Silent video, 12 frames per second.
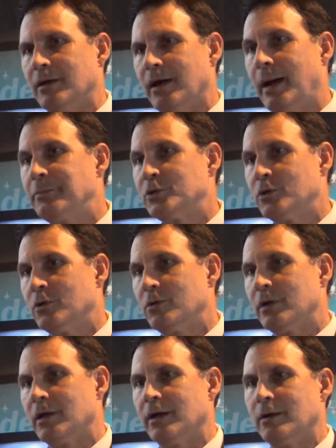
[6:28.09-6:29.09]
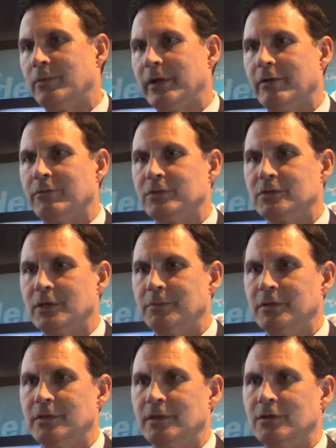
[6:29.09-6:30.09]
optional. We have
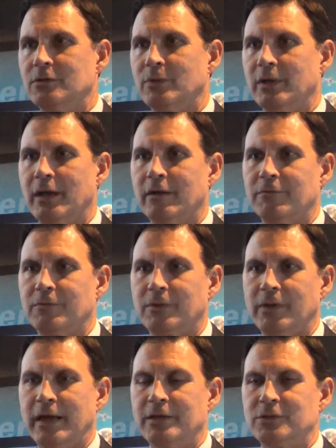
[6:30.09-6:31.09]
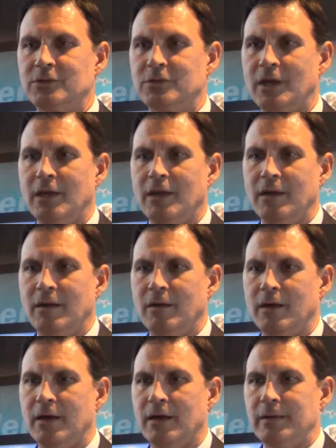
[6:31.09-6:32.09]
CBTs, we have classes.
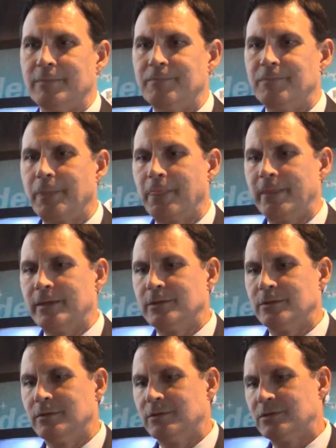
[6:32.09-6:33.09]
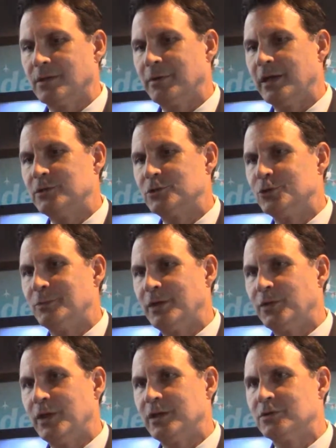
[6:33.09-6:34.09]
In some cases you may
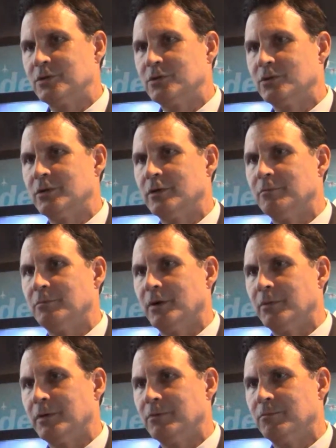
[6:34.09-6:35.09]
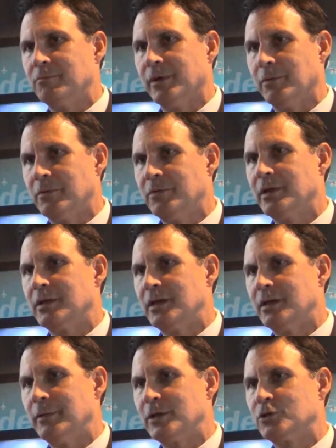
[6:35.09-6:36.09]
think it's intuitive, but we really need
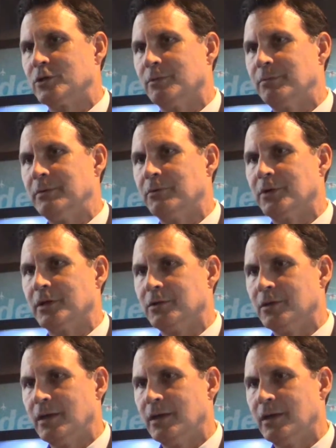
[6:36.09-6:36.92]
to make sure that people can